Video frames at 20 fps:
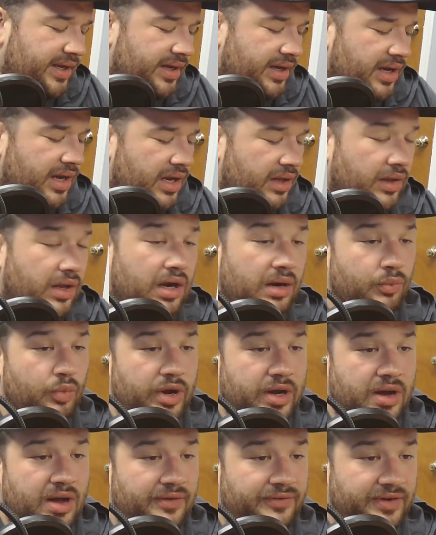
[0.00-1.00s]
alarm
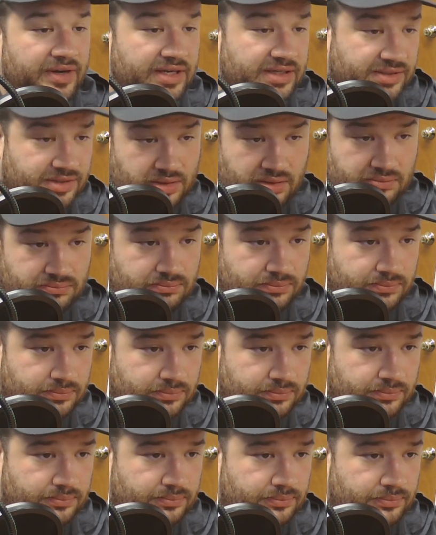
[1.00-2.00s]
went off in his home.
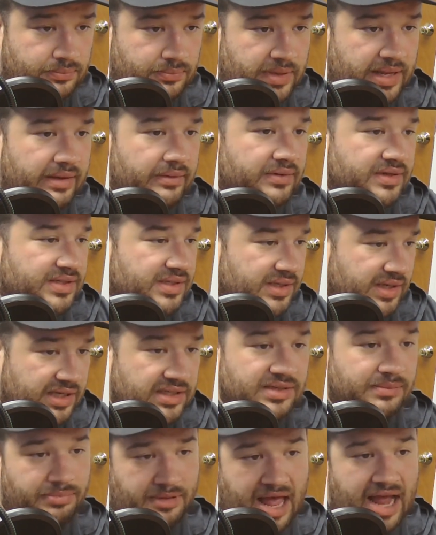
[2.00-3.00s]
He's
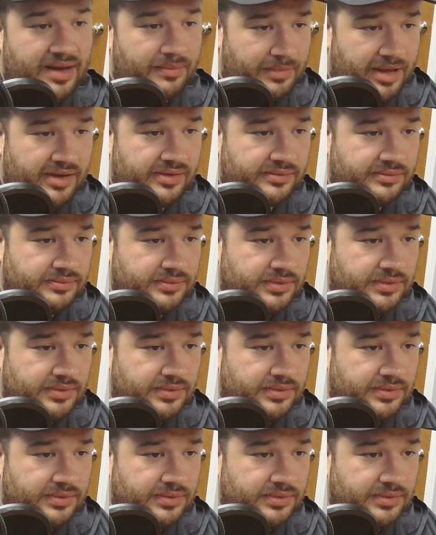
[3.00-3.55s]
a black male.